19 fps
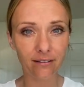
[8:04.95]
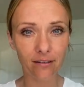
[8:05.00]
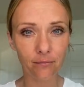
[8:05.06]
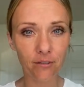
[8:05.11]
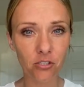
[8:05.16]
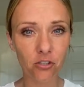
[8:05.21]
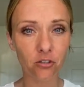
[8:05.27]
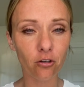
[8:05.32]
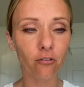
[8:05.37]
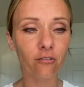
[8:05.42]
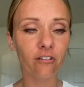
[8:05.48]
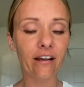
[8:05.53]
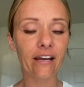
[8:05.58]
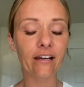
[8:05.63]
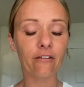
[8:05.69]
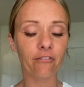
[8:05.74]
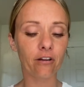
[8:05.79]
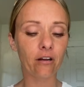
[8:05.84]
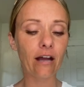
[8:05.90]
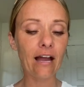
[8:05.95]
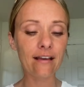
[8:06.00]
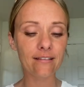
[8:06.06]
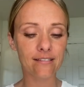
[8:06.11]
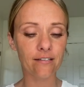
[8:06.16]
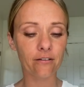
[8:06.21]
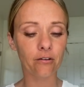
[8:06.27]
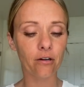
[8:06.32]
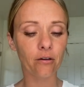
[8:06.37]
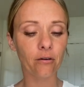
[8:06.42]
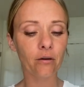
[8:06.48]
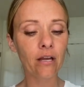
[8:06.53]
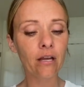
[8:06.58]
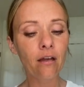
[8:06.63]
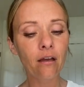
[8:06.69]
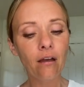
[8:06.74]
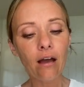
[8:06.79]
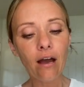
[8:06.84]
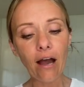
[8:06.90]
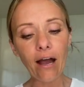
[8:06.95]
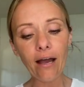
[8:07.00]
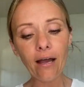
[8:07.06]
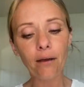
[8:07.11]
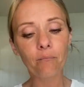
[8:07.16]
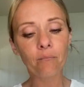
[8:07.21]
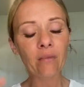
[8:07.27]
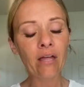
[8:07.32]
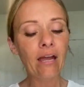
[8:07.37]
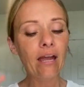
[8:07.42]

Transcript: commission override if you're at zero um,